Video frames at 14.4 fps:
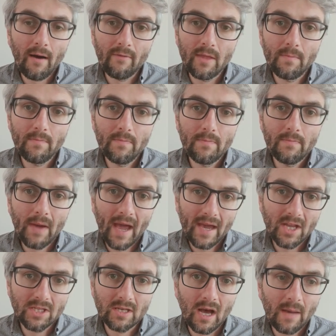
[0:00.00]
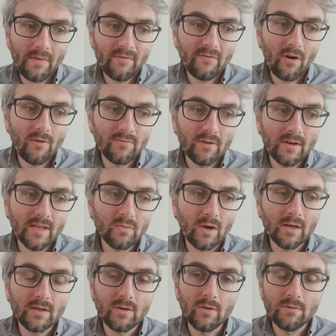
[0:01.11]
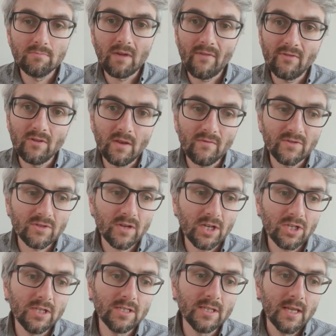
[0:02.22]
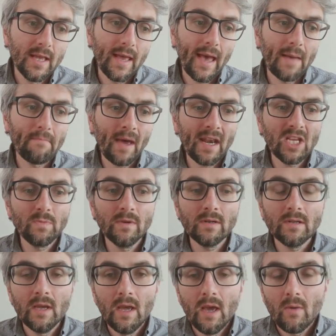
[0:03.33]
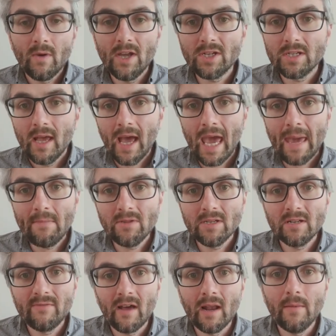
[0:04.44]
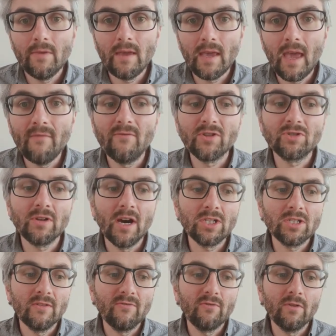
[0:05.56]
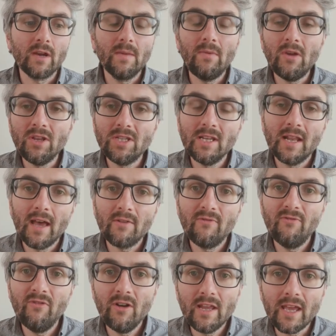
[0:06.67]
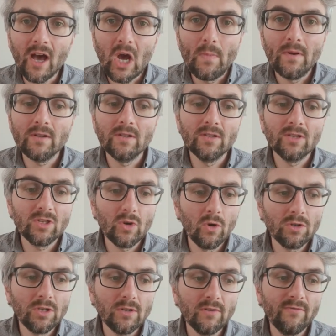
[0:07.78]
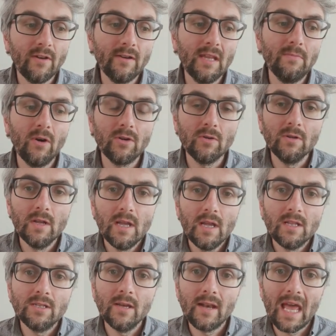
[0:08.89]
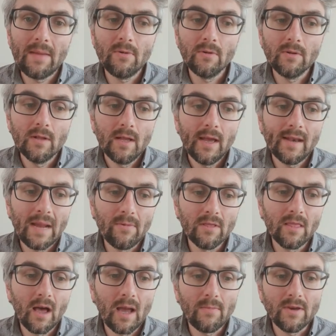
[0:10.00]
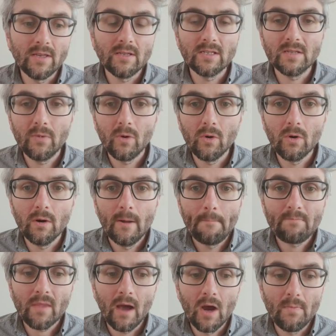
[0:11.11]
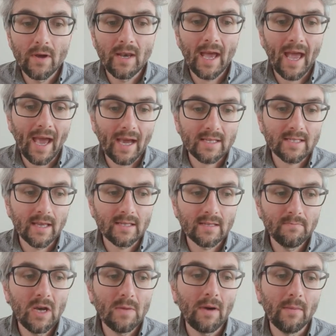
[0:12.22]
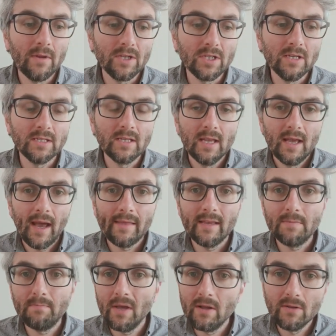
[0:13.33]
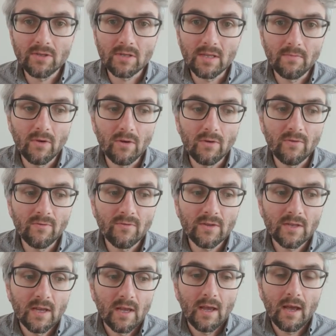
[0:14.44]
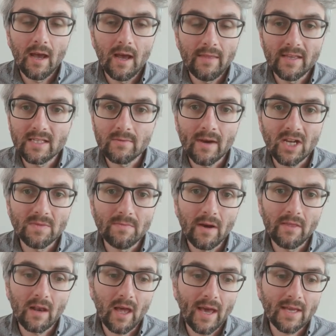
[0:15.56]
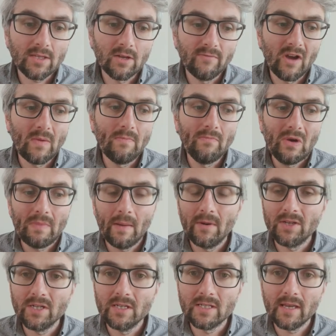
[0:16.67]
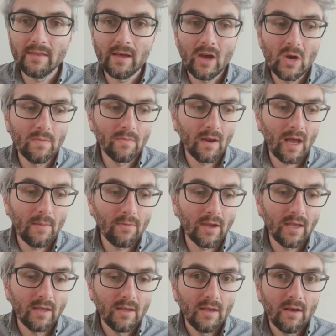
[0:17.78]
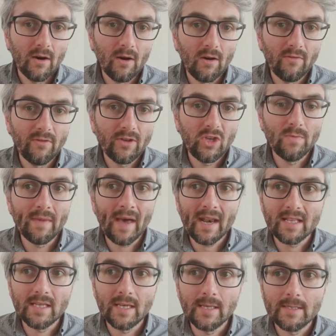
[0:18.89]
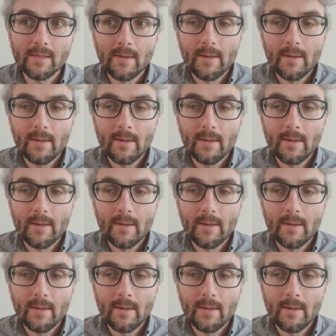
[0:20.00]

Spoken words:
of the package that I'm involved in is one called Revenue Infrastructures and Management, which aims to develop the infrastructure for a community-led, fully open consortial funding model to enable libraries to support open access book publishers. And this builds on the moves in this direction by the likes of Open Book Publishers and the Open Library of Humanities.